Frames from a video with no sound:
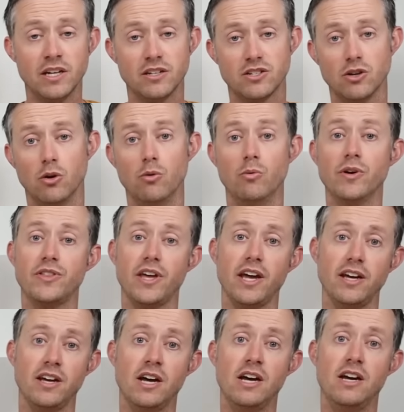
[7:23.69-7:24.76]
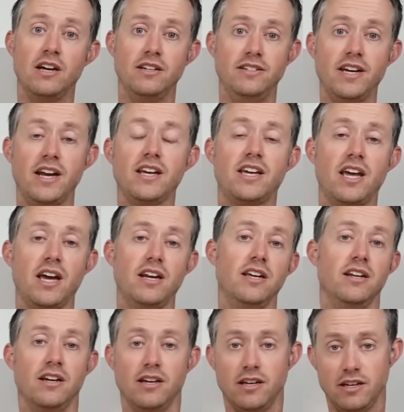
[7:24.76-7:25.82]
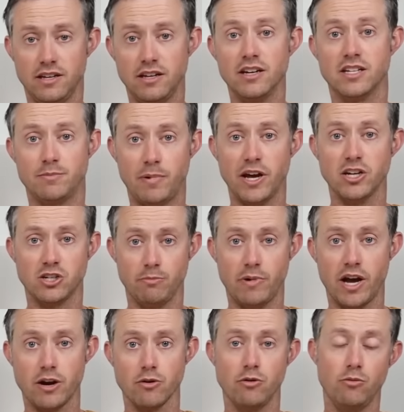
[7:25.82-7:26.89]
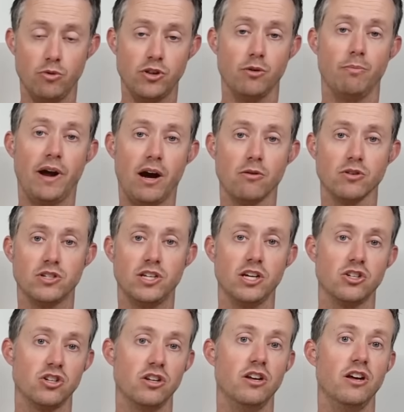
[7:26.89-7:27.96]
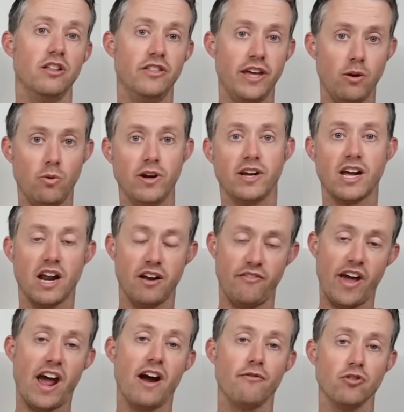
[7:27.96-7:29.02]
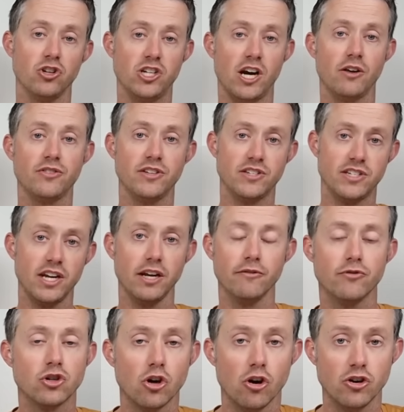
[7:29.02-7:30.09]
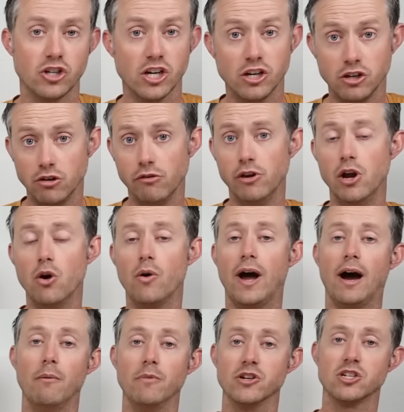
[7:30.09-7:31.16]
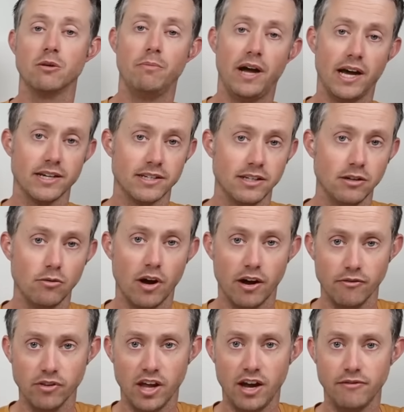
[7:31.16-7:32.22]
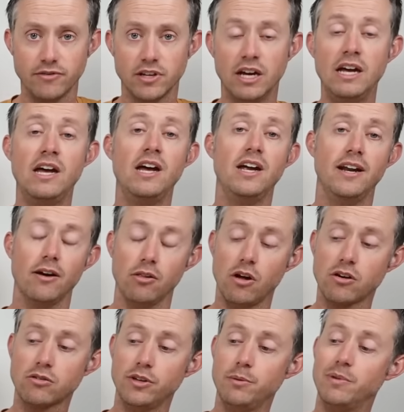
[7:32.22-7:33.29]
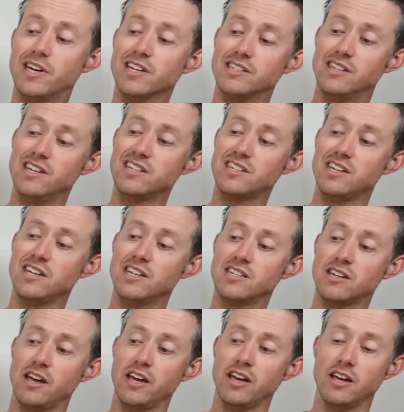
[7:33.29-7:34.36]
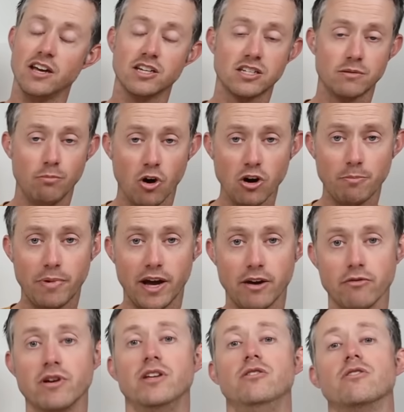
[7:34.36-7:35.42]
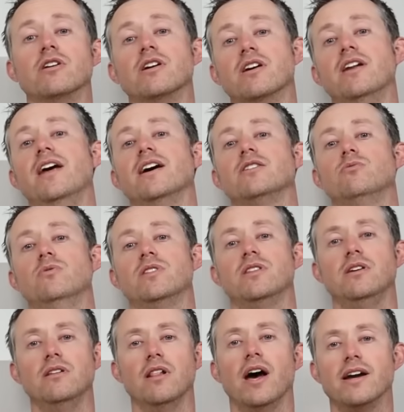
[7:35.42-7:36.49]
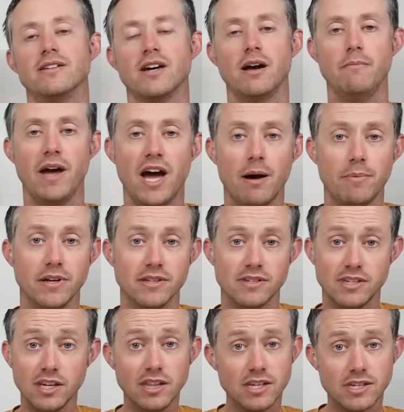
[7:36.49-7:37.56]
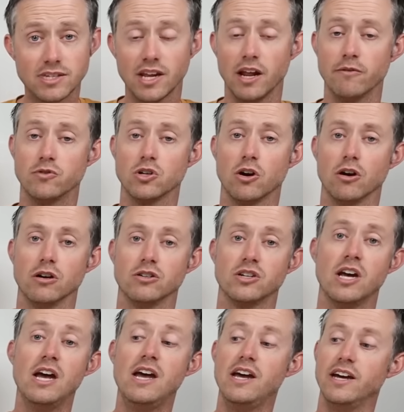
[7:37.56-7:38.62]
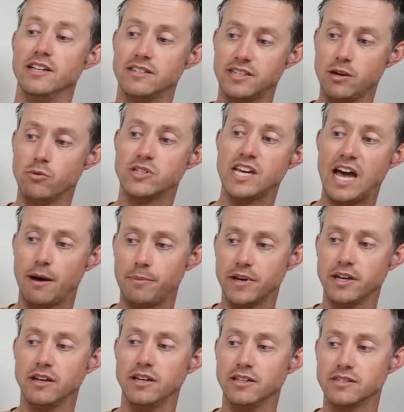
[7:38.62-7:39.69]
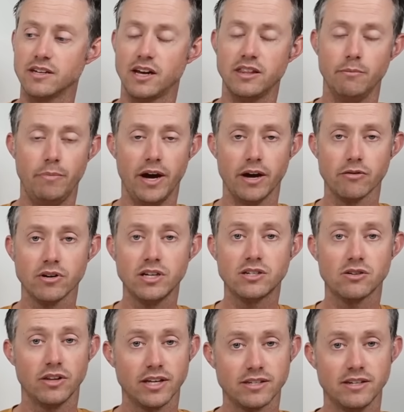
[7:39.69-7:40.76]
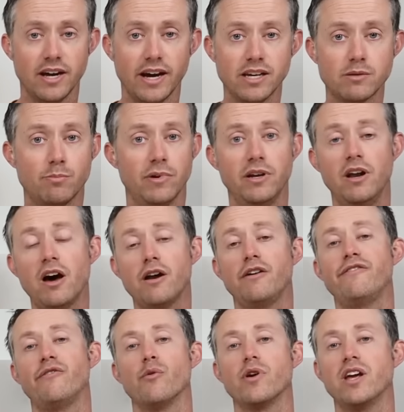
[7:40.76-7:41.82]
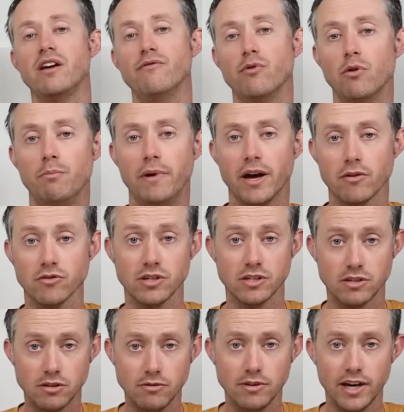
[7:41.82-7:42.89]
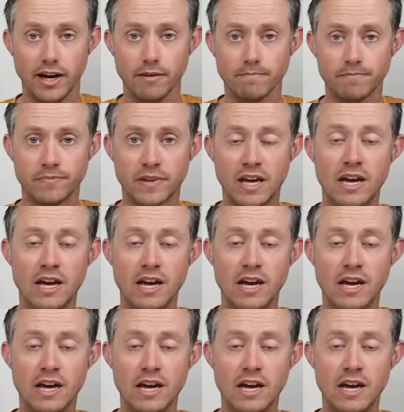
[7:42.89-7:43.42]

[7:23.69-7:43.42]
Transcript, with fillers: So with a dedicated expansion battery with your power station, they would kind of average out the state of charge and you know how much capacity you have left. Now, luckily, because this is a smart battery, you can connect with the LiTime app and see the state of charge and see what's happening inside the battery. So that's nice, but not all 48 volt batteries do that.